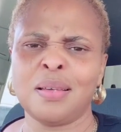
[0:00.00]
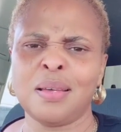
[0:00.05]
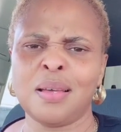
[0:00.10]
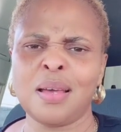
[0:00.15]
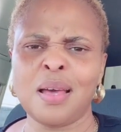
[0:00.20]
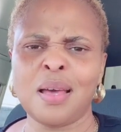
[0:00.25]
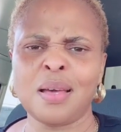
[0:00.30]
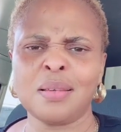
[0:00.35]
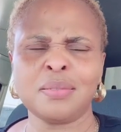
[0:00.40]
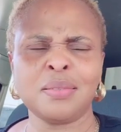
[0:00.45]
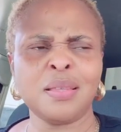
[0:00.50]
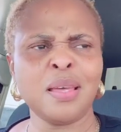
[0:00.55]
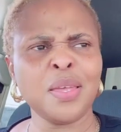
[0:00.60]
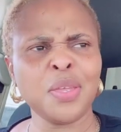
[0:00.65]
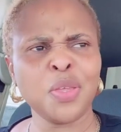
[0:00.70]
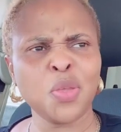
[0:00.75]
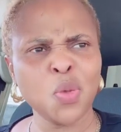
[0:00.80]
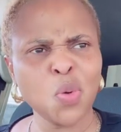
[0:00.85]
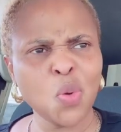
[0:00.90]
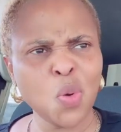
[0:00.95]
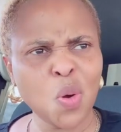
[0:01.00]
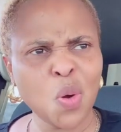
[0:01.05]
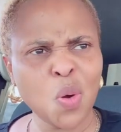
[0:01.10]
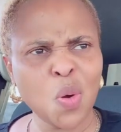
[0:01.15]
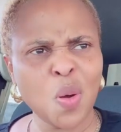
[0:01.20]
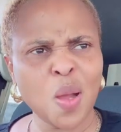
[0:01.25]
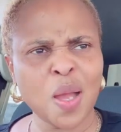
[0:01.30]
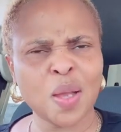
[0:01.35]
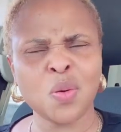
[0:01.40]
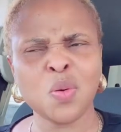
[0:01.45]
Ah, thank you.
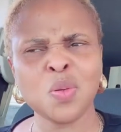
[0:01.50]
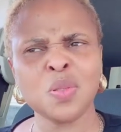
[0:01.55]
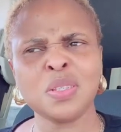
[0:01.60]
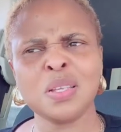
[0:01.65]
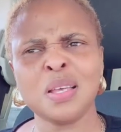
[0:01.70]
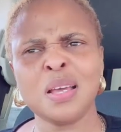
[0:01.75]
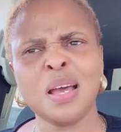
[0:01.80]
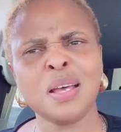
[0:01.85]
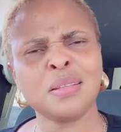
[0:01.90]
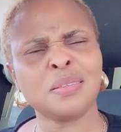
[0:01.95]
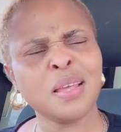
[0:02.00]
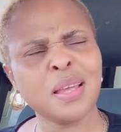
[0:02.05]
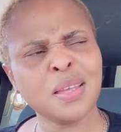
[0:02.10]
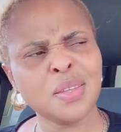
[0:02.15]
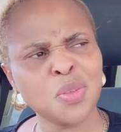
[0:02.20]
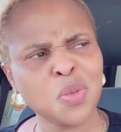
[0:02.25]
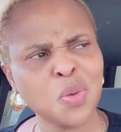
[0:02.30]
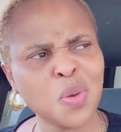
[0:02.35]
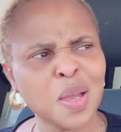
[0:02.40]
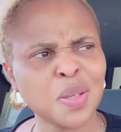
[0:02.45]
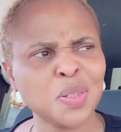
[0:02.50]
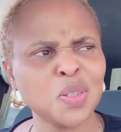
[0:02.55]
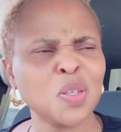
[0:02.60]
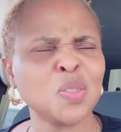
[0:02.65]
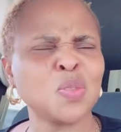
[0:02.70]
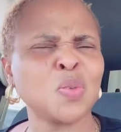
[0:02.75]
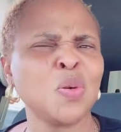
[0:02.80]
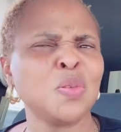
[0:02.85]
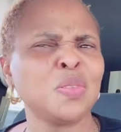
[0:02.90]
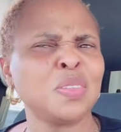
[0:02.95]
I can't say, ah, thank you. I
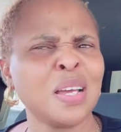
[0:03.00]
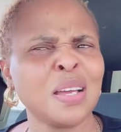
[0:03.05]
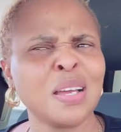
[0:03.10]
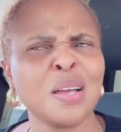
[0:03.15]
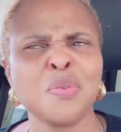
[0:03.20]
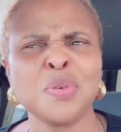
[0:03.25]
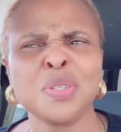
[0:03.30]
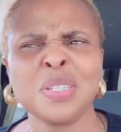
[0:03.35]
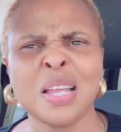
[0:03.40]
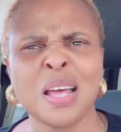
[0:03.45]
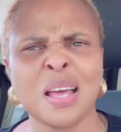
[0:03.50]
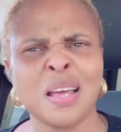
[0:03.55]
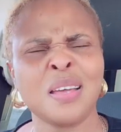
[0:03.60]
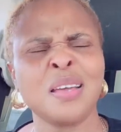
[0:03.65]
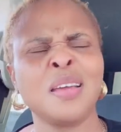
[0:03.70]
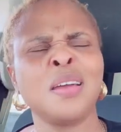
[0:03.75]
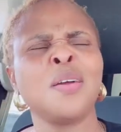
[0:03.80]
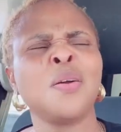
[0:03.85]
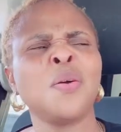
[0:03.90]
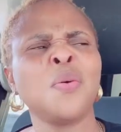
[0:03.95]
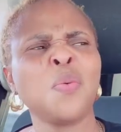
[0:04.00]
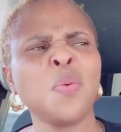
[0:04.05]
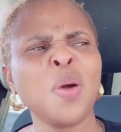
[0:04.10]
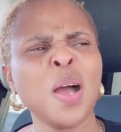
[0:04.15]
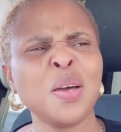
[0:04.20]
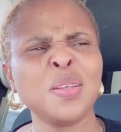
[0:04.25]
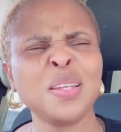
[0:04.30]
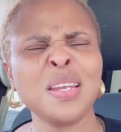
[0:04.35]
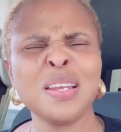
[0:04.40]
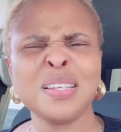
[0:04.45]
just contacted. I was like,
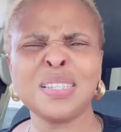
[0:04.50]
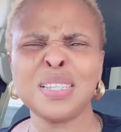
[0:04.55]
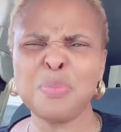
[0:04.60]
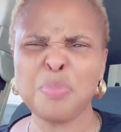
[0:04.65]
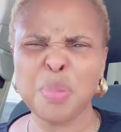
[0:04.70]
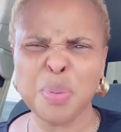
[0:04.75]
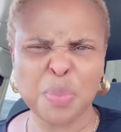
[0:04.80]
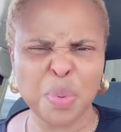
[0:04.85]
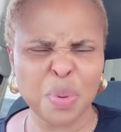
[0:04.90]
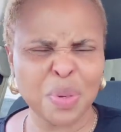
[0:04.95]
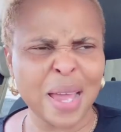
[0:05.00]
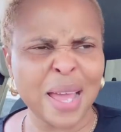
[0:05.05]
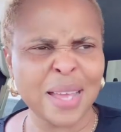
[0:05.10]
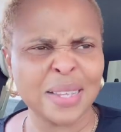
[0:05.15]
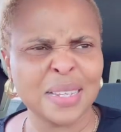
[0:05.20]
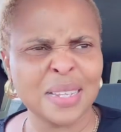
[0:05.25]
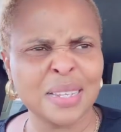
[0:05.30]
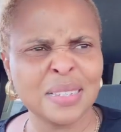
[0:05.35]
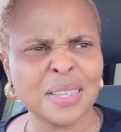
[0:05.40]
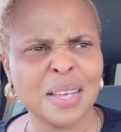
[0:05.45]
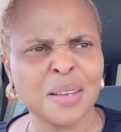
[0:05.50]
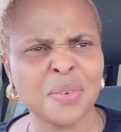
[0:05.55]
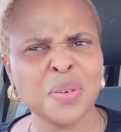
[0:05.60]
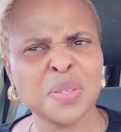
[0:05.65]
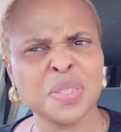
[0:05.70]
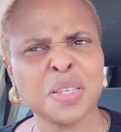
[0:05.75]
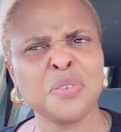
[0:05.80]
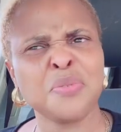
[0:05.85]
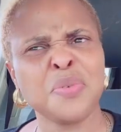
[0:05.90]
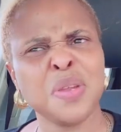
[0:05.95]
wow, did they see people like this? I
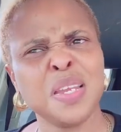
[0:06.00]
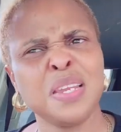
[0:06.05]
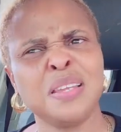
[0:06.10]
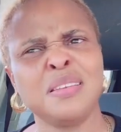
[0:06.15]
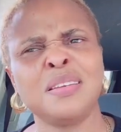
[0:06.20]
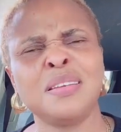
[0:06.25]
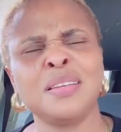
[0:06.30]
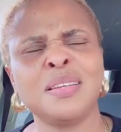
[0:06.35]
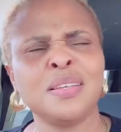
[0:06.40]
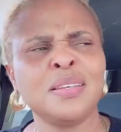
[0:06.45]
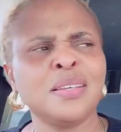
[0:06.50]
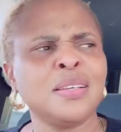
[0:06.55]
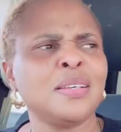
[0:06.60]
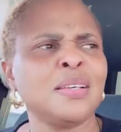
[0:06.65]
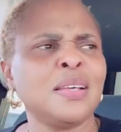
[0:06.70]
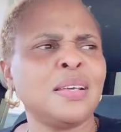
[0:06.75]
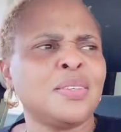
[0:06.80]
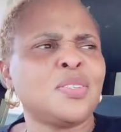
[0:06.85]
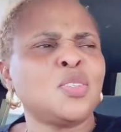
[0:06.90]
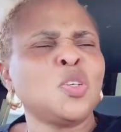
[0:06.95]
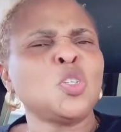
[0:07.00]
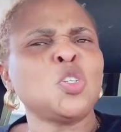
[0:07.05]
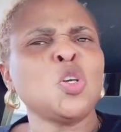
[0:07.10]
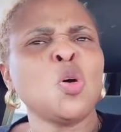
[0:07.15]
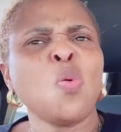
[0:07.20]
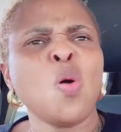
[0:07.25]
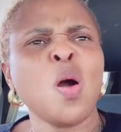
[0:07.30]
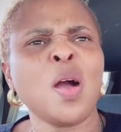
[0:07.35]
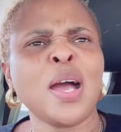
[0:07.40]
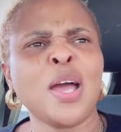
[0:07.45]
can't say, really? A
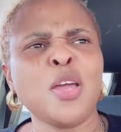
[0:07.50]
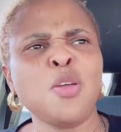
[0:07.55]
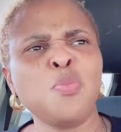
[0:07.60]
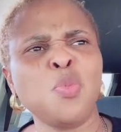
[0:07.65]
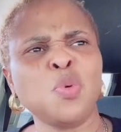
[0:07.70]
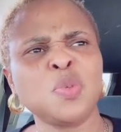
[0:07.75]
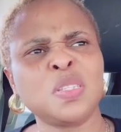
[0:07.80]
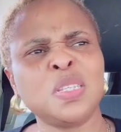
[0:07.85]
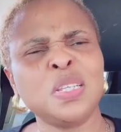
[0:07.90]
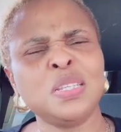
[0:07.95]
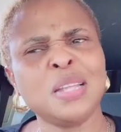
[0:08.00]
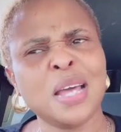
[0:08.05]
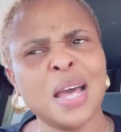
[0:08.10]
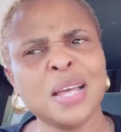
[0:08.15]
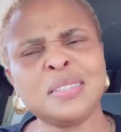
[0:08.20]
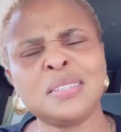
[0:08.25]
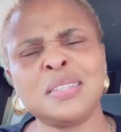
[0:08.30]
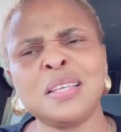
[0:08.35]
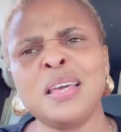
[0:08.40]
social worker, you must see that